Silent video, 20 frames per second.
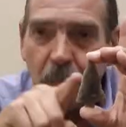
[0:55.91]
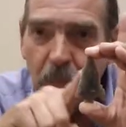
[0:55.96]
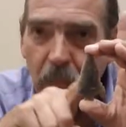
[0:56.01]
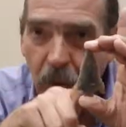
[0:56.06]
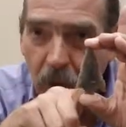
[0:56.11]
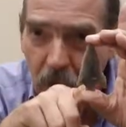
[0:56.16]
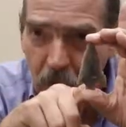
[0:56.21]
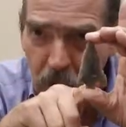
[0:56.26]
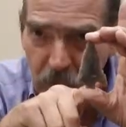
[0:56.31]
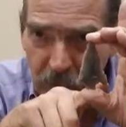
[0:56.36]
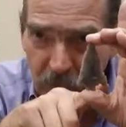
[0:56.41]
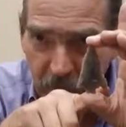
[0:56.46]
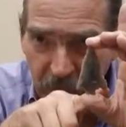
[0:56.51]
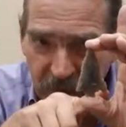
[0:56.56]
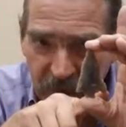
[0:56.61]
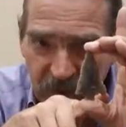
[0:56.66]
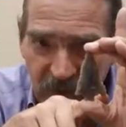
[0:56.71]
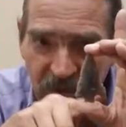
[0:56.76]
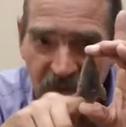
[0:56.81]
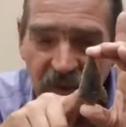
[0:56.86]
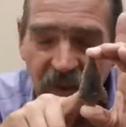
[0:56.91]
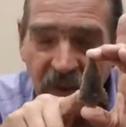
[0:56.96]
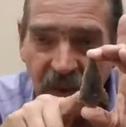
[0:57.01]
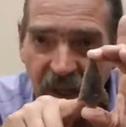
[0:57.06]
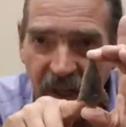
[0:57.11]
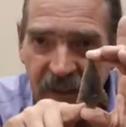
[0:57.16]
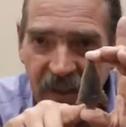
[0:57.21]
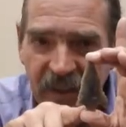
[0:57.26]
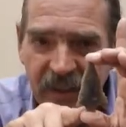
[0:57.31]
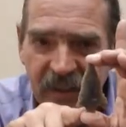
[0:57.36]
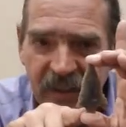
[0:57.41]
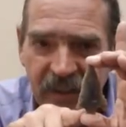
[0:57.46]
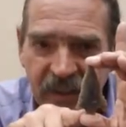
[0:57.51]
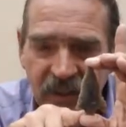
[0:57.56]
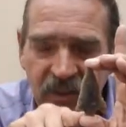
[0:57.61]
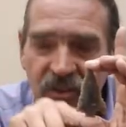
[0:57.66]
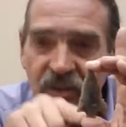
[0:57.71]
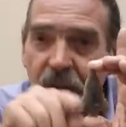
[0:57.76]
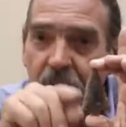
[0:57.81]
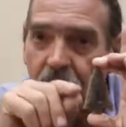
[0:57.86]
Barbed ones, like
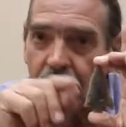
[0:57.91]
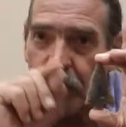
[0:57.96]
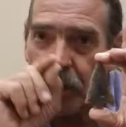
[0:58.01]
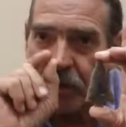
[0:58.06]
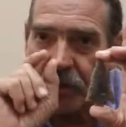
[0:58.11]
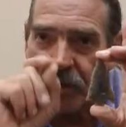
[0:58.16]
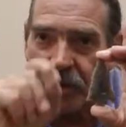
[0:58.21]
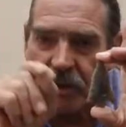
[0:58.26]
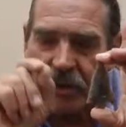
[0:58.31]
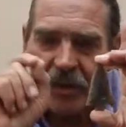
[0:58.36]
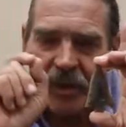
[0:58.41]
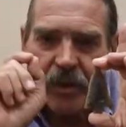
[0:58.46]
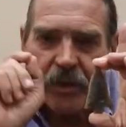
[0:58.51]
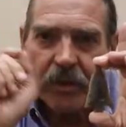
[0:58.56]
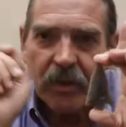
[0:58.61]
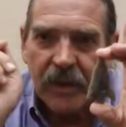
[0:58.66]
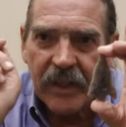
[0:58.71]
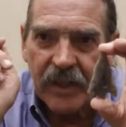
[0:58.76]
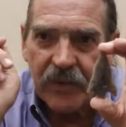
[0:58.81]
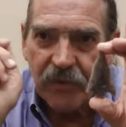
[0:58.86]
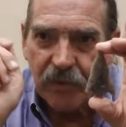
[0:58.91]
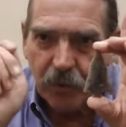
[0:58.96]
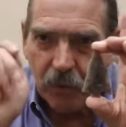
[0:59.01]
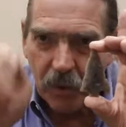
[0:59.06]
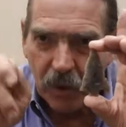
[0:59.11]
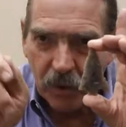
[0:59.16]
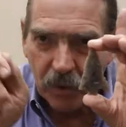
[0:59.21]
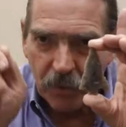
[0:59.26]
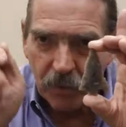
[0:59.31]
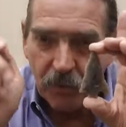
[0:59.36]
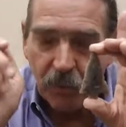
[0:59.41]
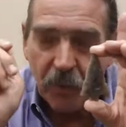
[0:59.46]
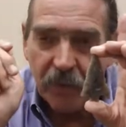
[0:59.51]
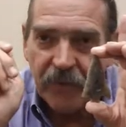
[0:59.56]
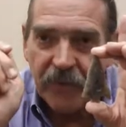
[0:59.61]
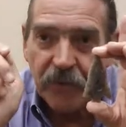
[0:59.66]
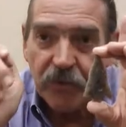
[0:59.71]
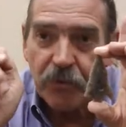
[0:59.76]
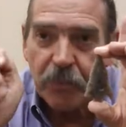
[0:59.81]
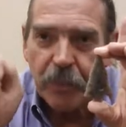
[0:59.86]
this, are clearly thrown
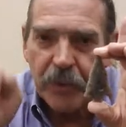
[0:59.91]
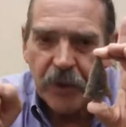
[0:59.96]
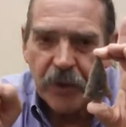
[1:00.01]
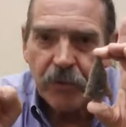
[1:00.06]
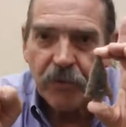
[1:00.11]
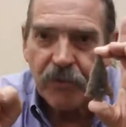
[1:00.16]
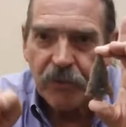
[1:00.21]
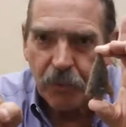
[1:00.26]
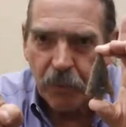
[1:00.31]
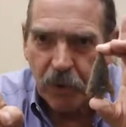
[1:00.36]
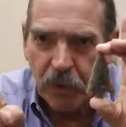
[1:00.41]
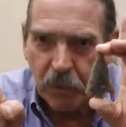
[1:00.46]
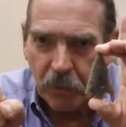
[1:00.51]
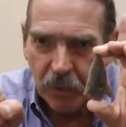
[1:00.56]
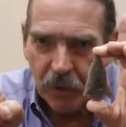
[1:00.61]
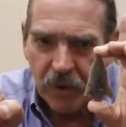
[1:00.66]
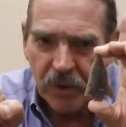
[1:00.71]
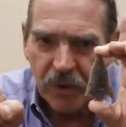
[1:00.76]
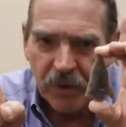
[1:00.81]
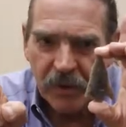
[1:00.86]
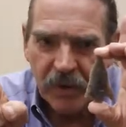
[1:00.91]
with a spear thrower,